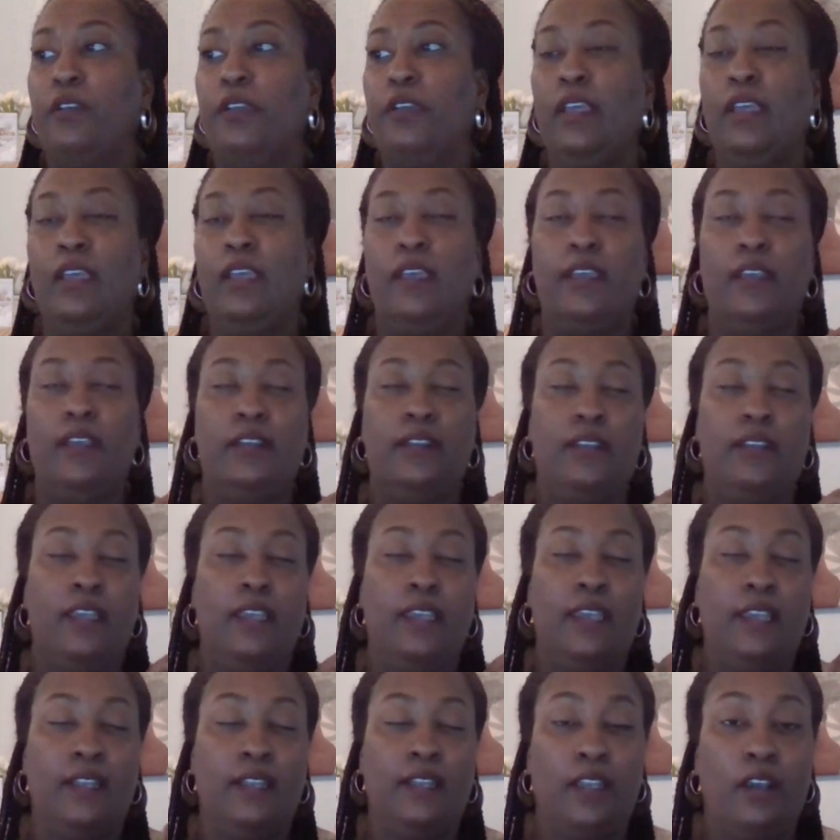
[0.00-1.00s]
and
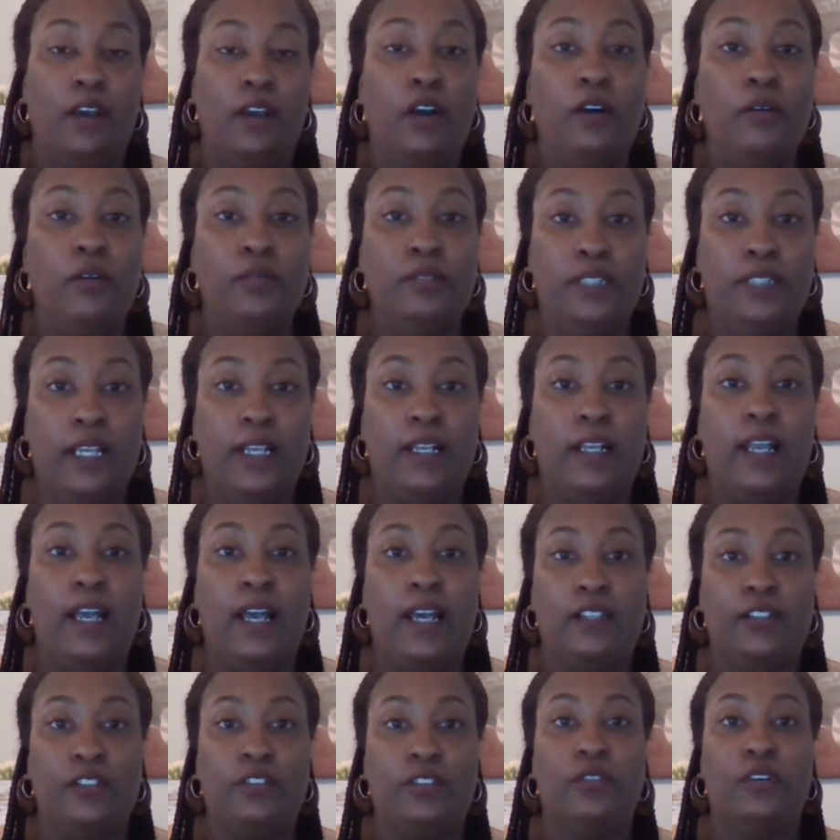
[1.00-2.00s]
in hopes that
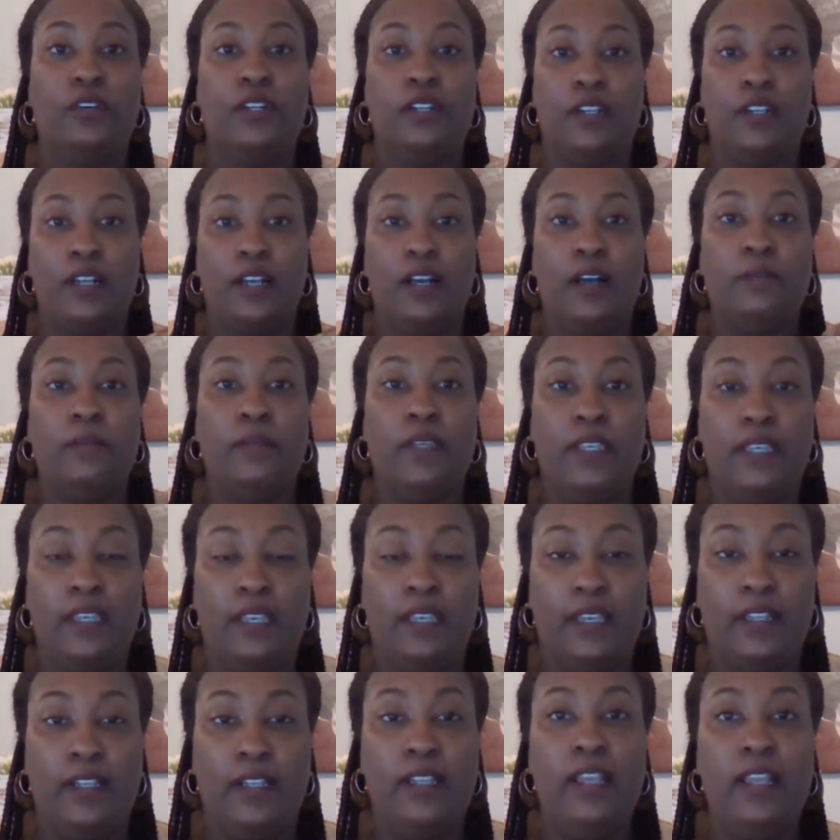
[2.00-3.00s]
God is going to come
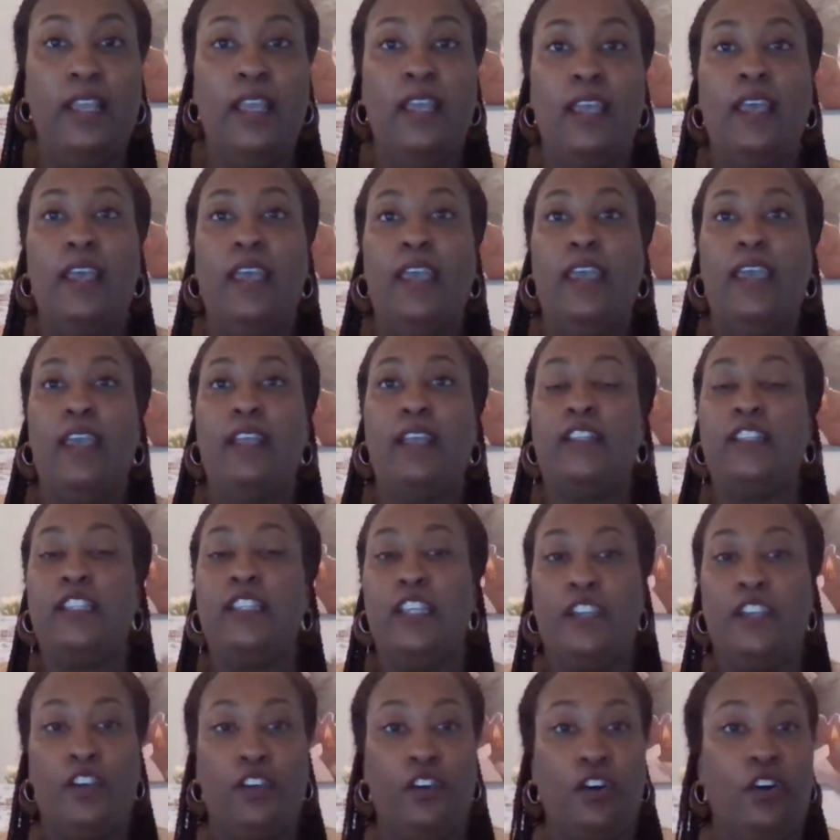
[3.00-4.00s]
in and
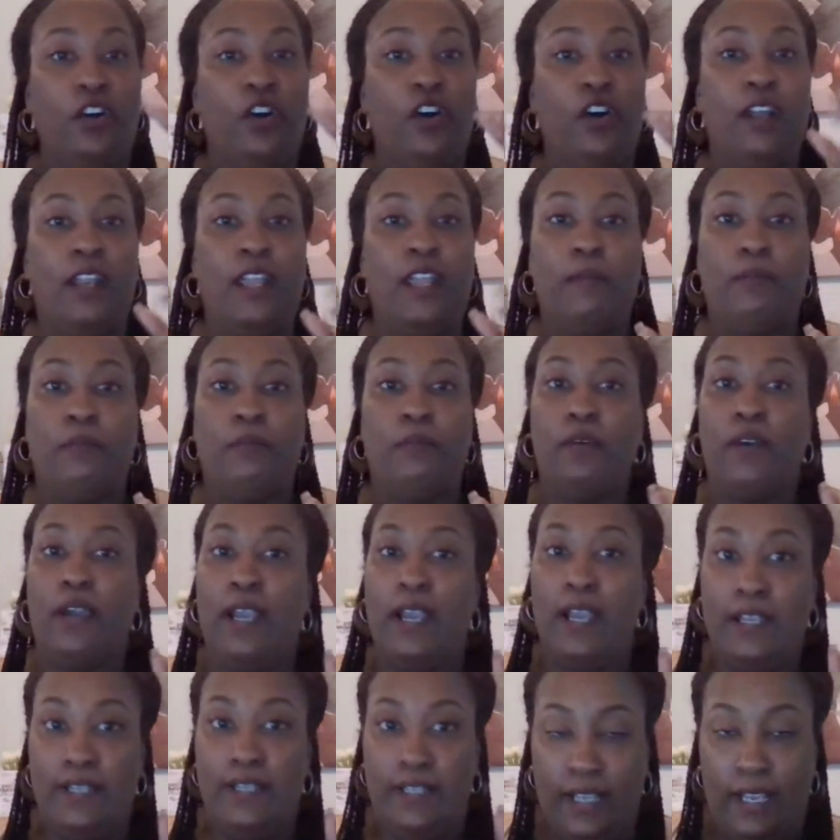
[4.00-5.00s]
tear all that
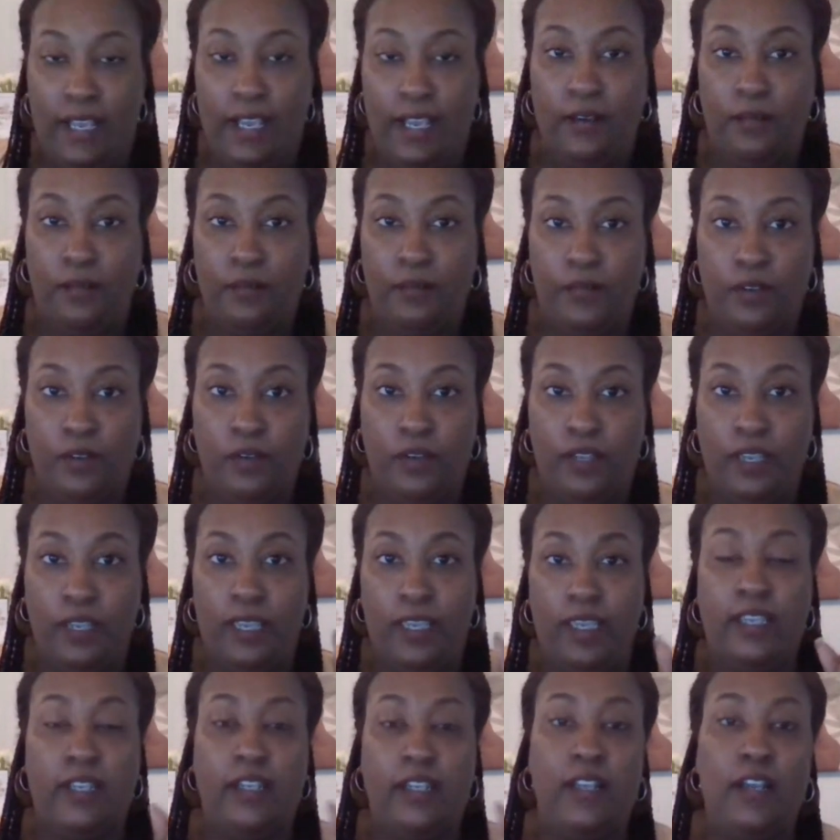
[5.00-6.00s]
pride down,
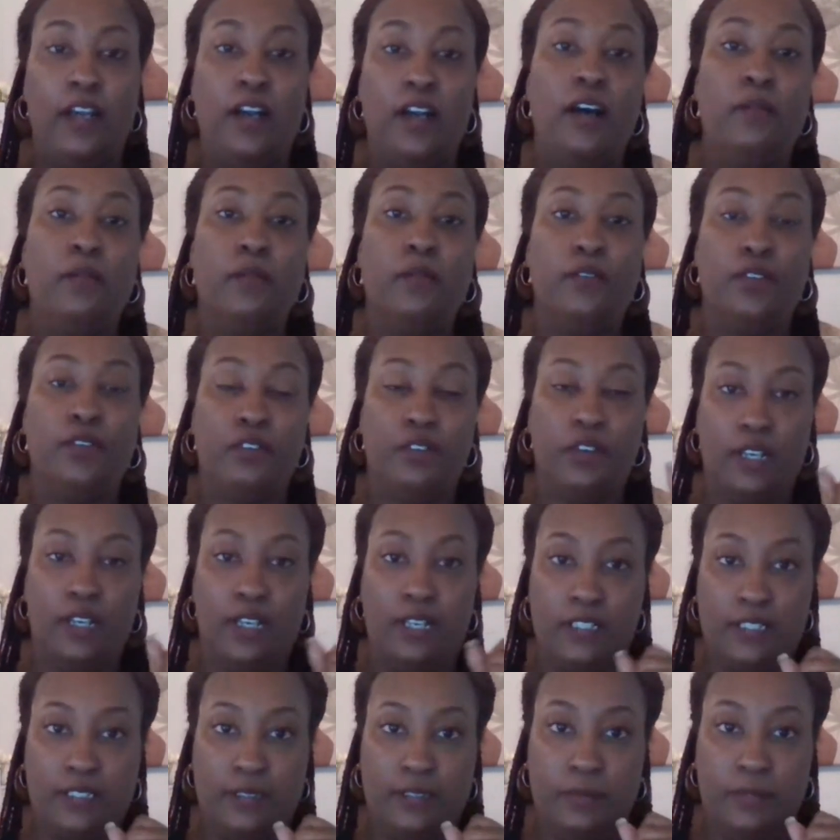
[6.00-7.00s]
okay, and humble your
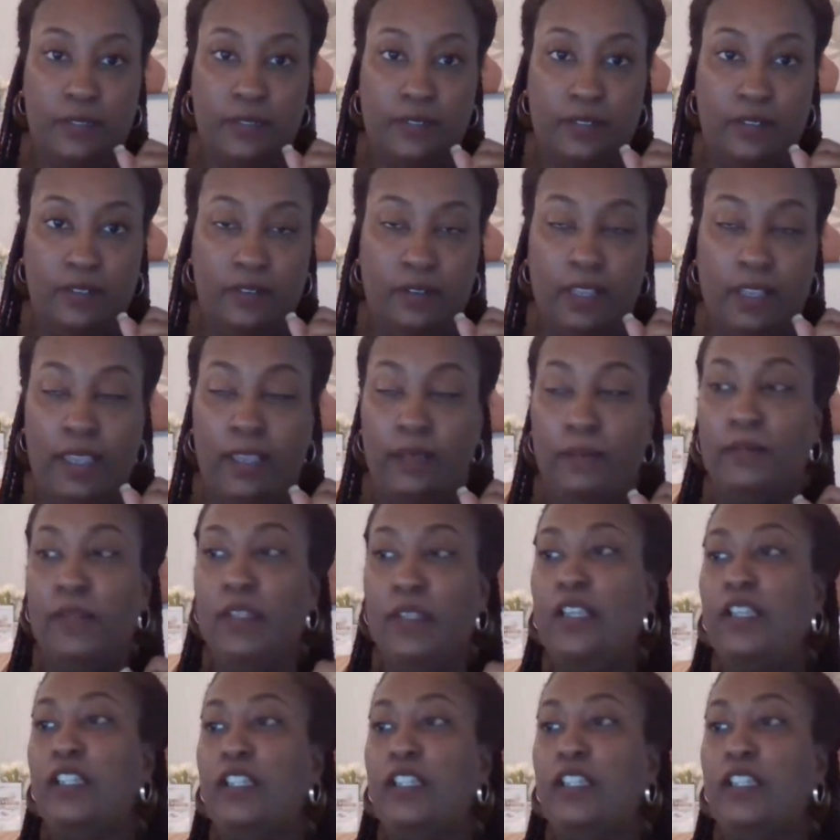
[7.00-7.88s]
husband, okay?